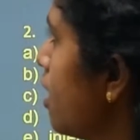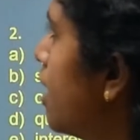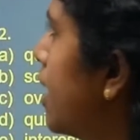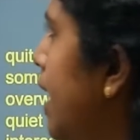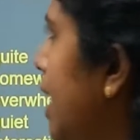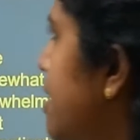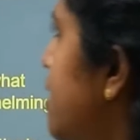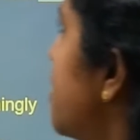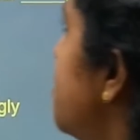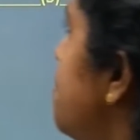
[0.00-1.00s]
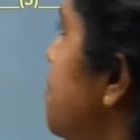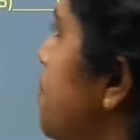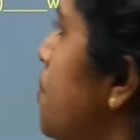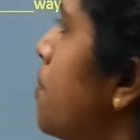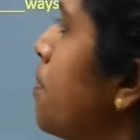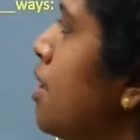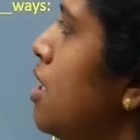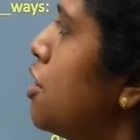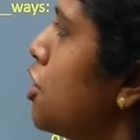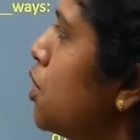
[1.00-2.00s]
Next.
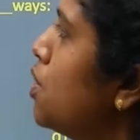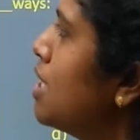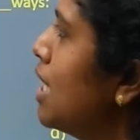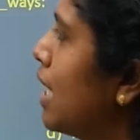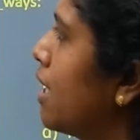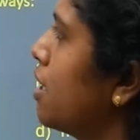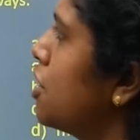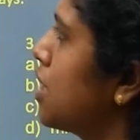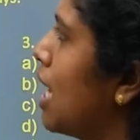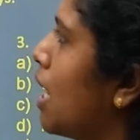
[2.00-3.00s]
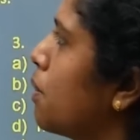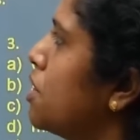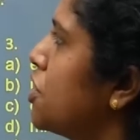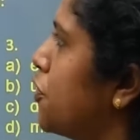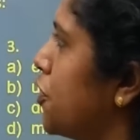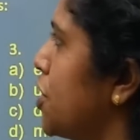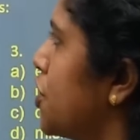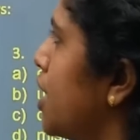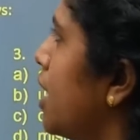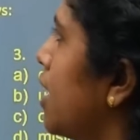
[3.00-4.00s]
To use the English language
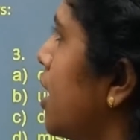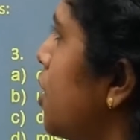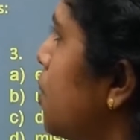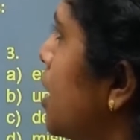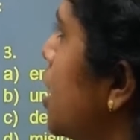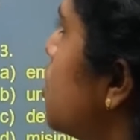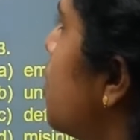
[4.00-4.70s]
efficiently, you need to